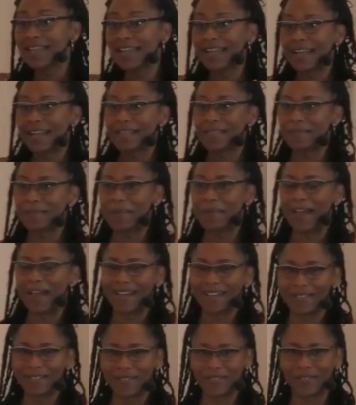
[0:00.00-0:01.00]
the
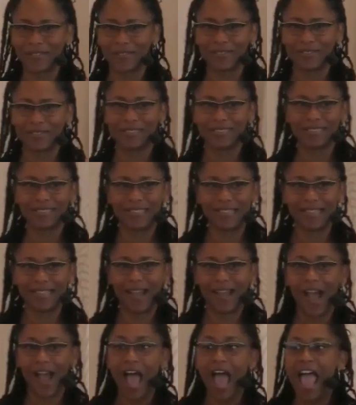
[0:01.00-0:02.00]
pastor.
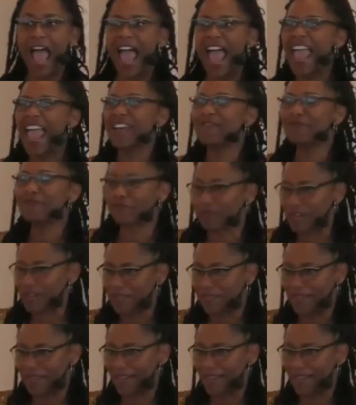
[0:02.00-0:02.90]
Everything